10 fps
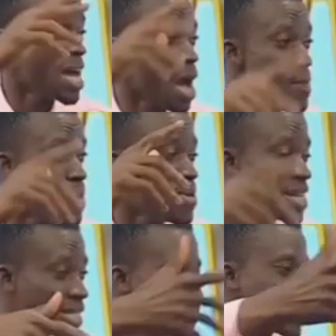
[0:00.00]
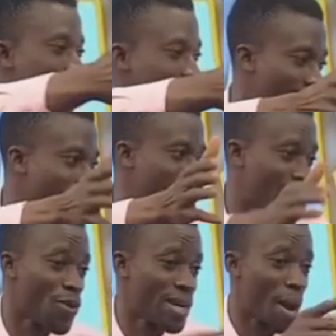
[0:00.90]
a James Center and as
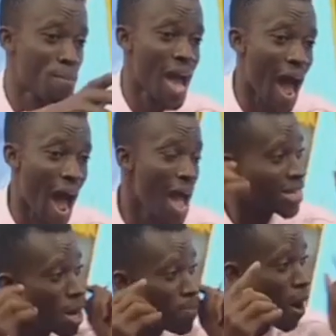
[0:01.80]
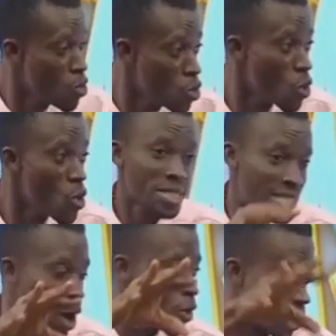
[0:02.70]
for the Bia Nipa Hunu
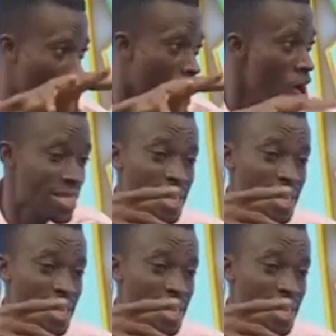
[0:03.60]
say Otiho.